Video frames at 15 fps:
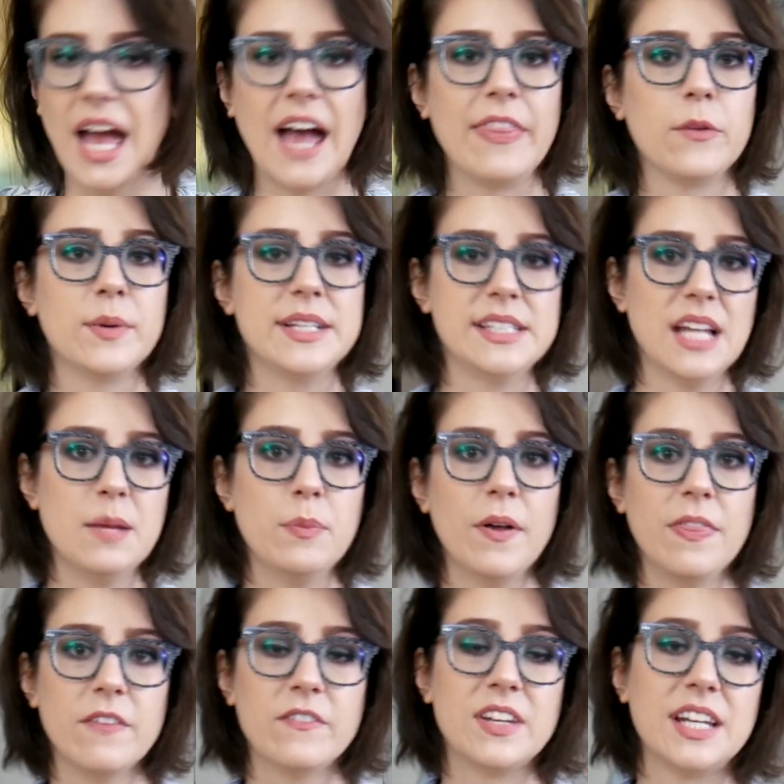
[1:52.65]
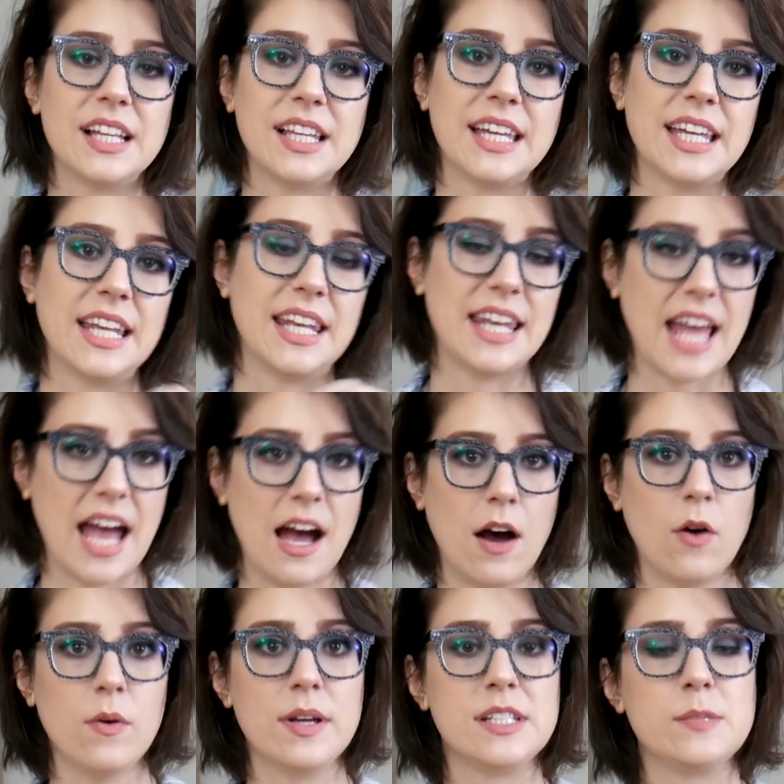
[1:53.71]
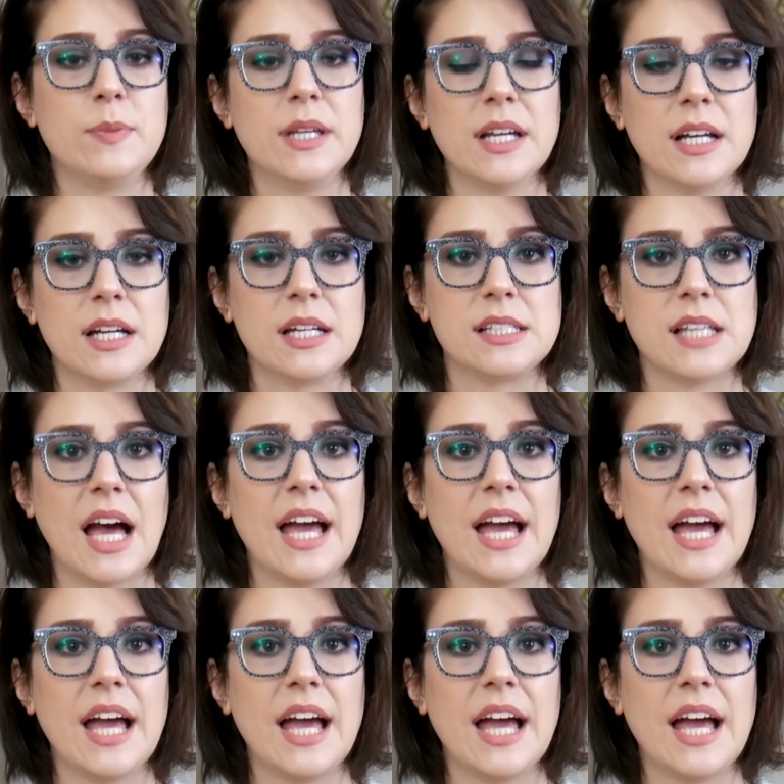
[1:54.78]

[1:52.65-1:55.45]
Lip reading: And the reason I put the vanilla in now is because